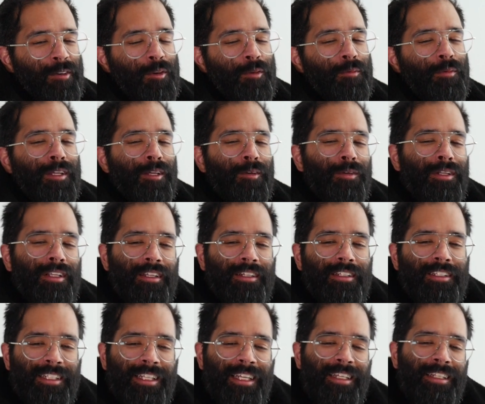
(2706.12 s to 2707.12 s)
It would look
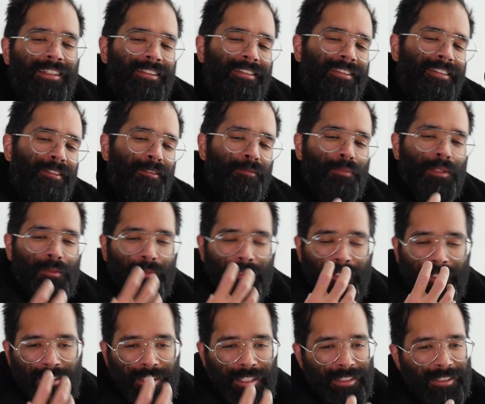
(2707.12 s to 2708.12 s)
like the people
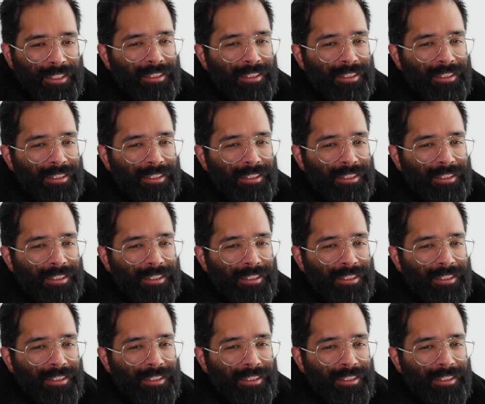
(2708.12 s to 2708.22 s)
in like